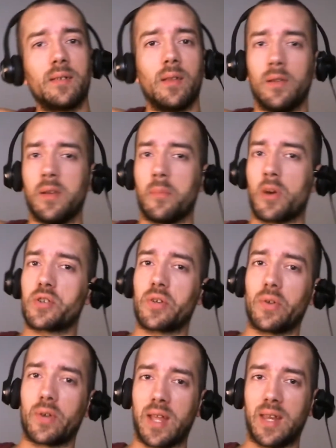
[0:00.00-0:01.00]
Lily and
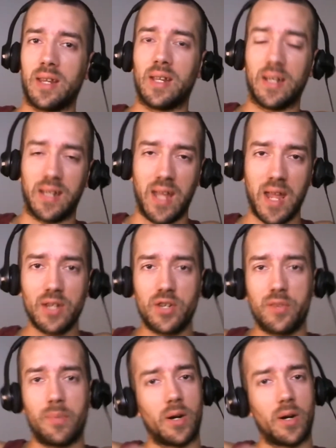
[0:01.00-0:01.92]
Marshall are getting engaged,